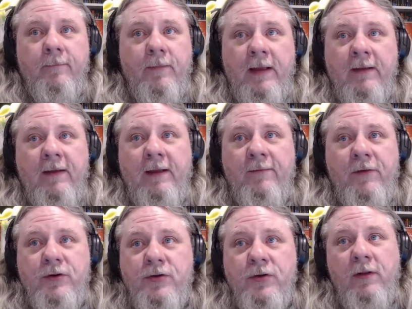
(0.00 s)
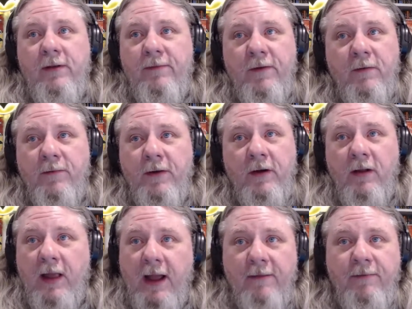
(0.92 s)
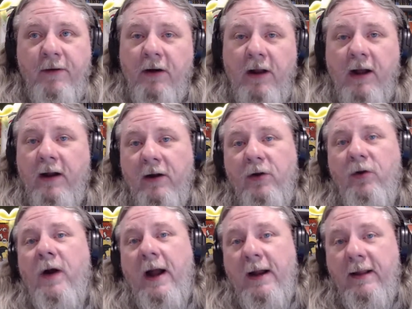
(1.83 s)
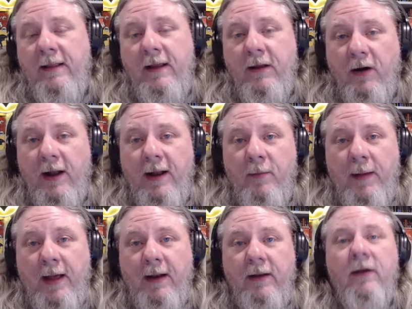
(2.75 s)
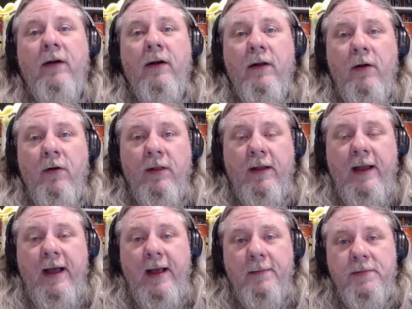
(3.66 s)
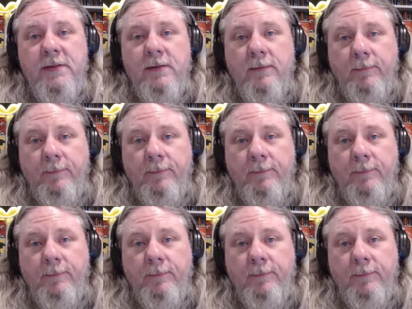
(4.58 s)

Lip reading: If you truly fear for your life, you're not going to cry to the internet about it. You're going to go to the cops.